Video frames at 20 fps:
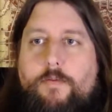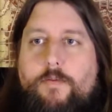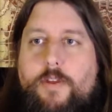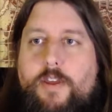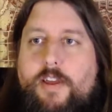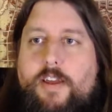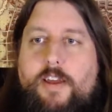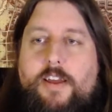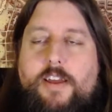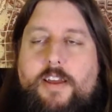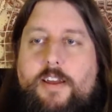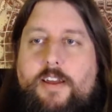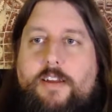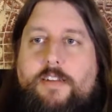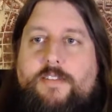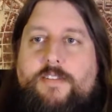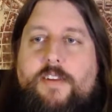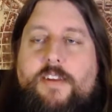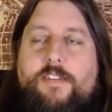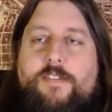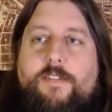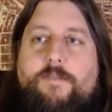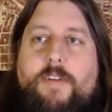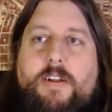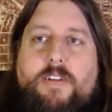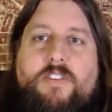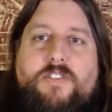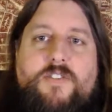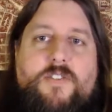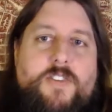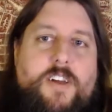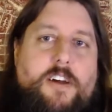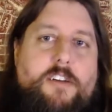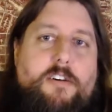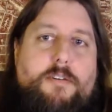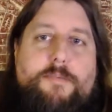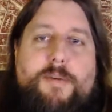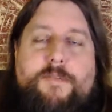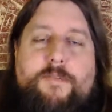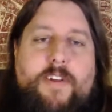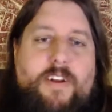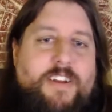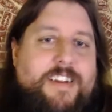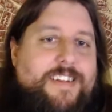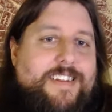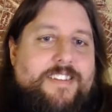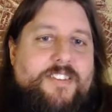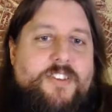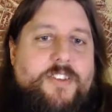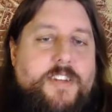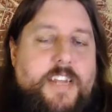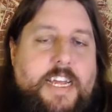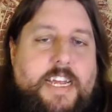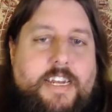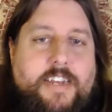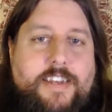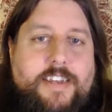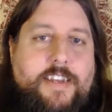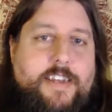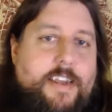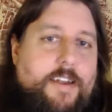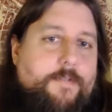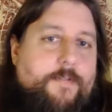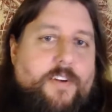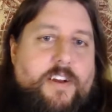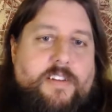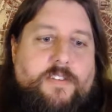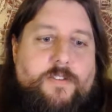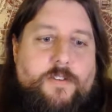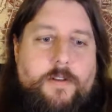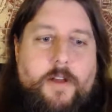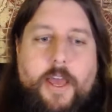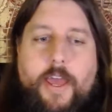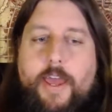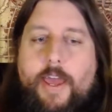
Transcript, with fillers: it's it's a very subtle but very distinct difference